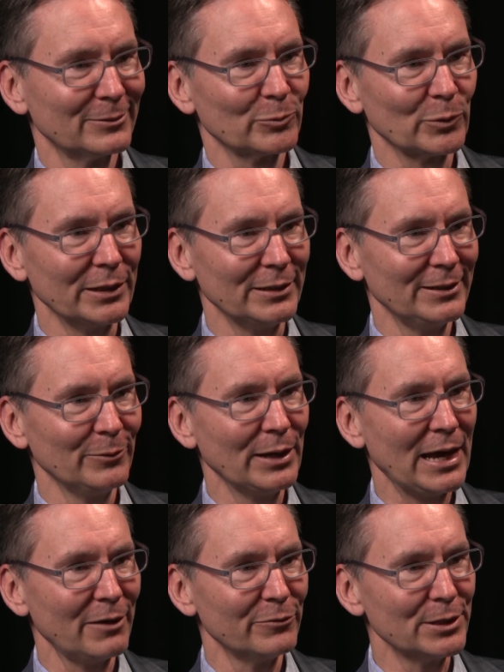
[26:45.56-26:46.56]
right? We
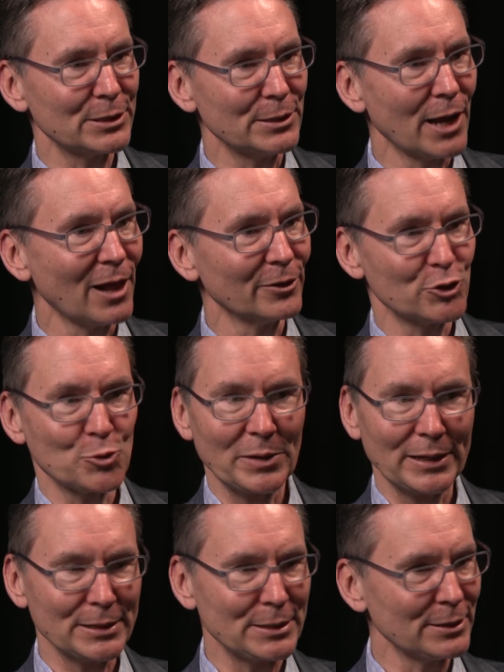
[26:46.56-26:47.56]
have this knowledge
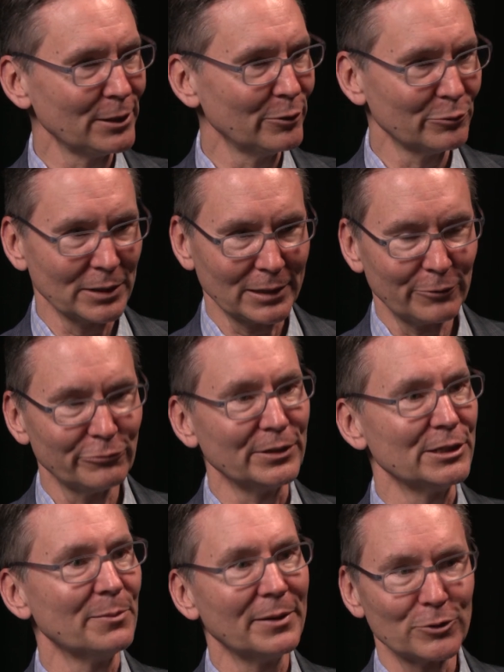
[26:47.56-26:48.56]
base of like
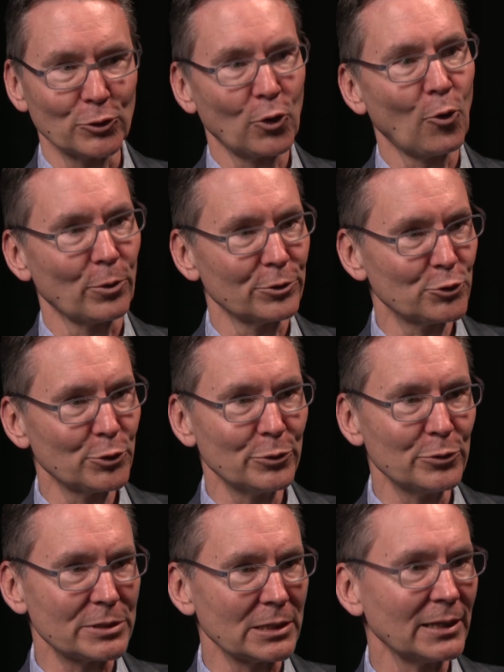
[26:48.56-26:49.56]
fundamental core
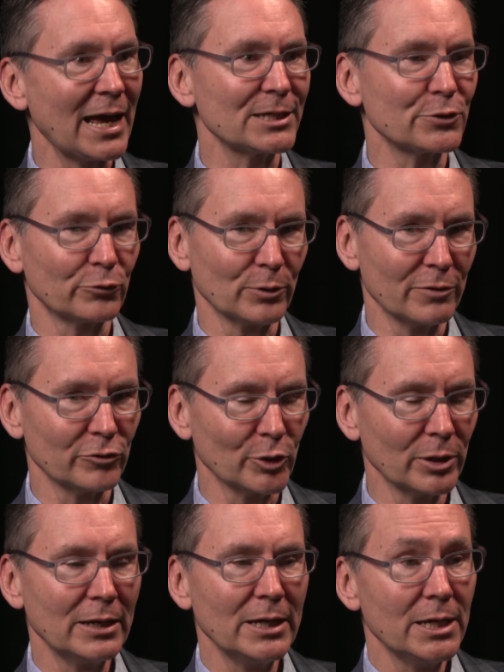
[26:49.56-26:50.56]
truths that last forever.
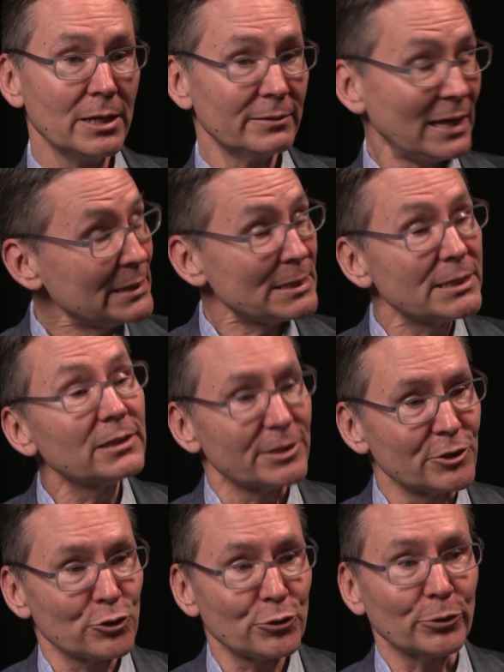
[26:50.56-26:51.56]
That still
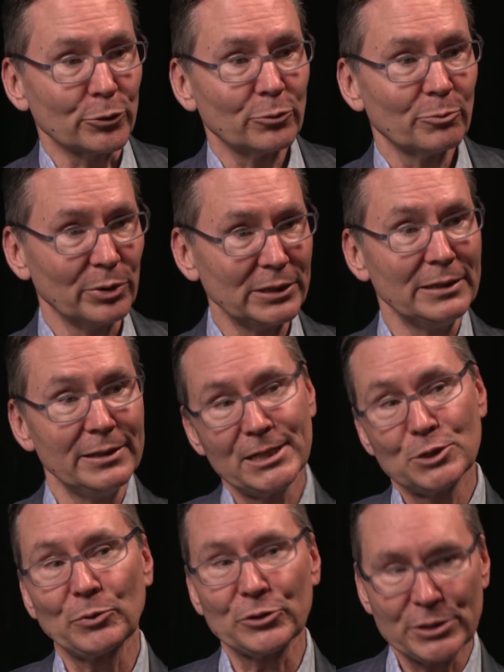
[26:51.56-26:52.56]
is true, but in
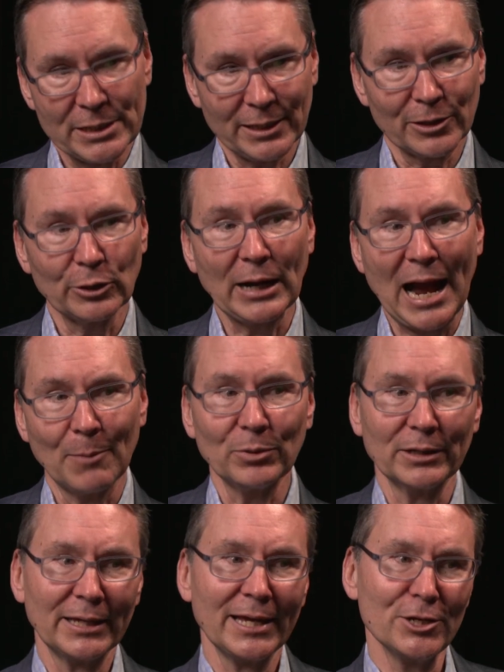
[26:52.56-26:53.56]
this particular
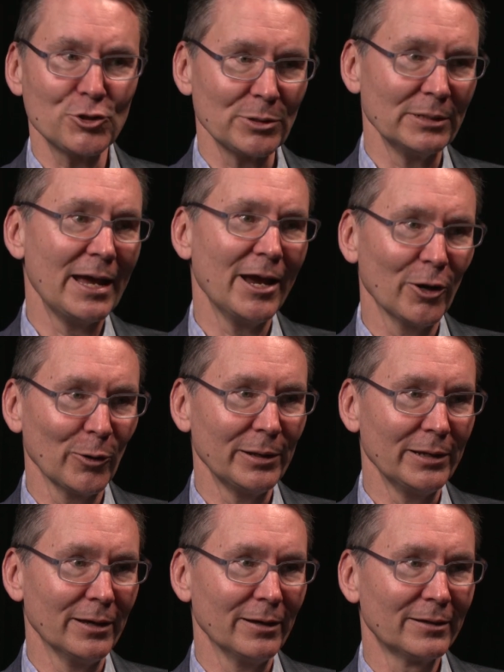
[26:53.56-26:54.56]
application
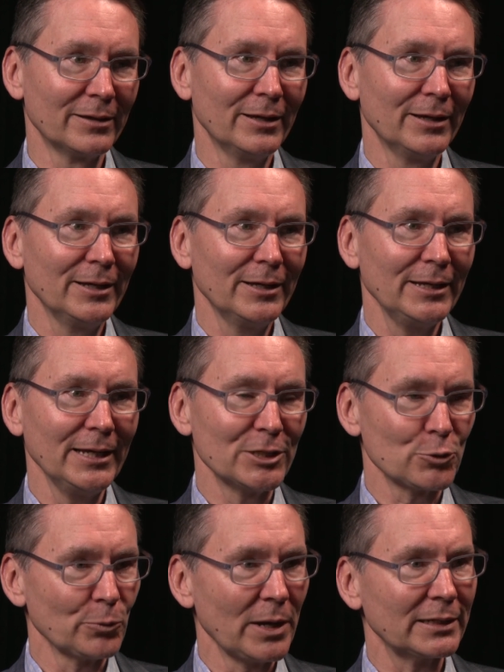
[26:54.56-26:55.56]
area,
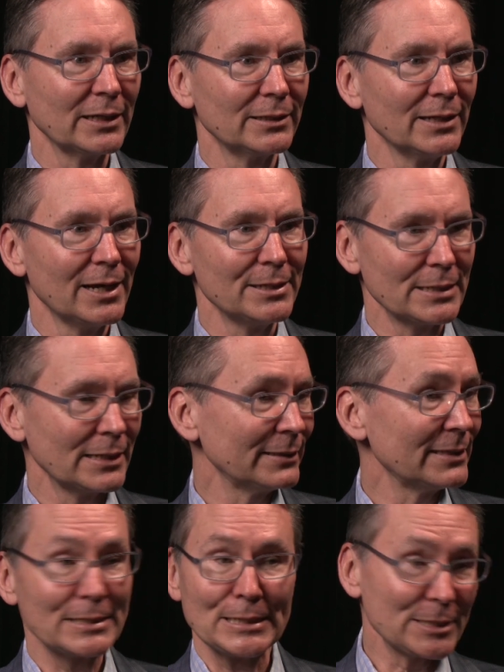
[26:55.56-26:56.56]
it's recognizing
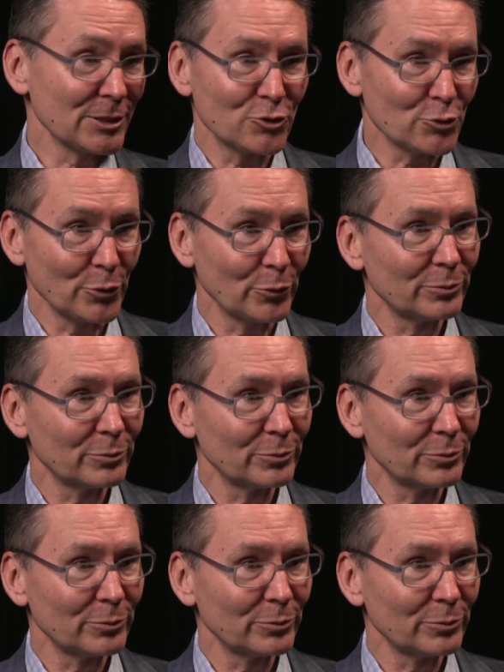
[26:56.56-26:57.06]
this isn't true.